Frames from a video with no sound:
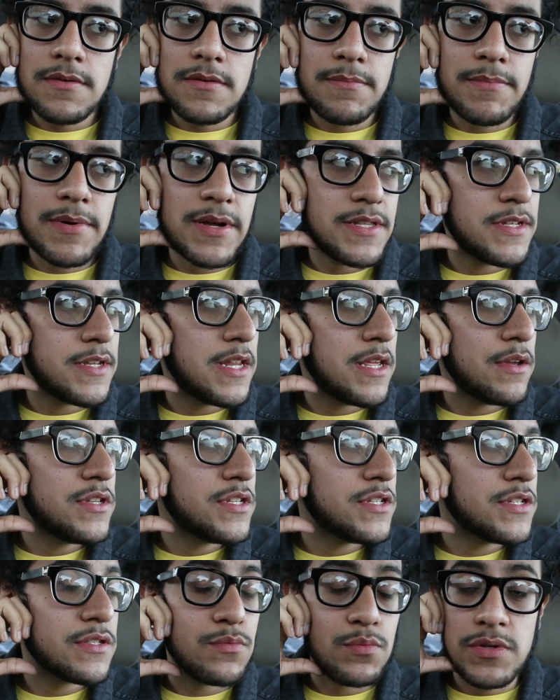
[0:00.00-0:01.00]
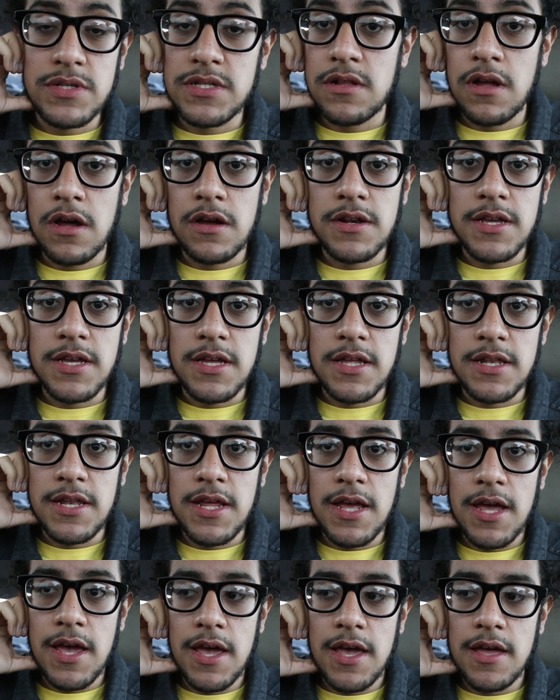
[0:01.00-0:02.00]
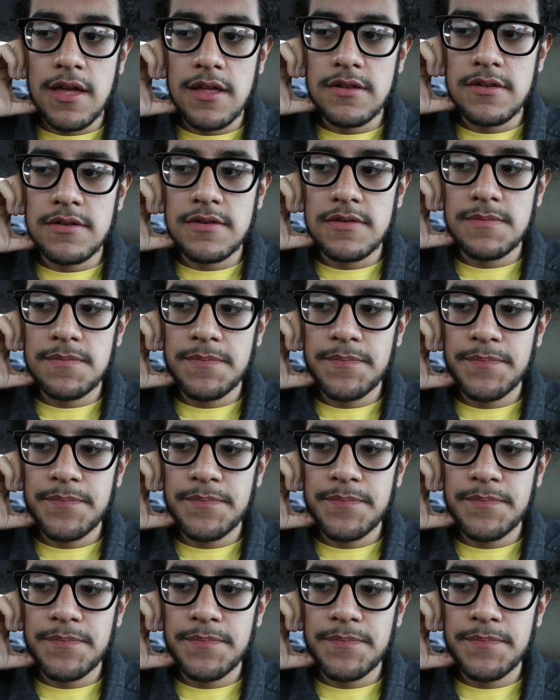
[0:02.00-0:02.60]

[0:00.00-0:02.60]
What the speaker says: But today it just was not a good day. And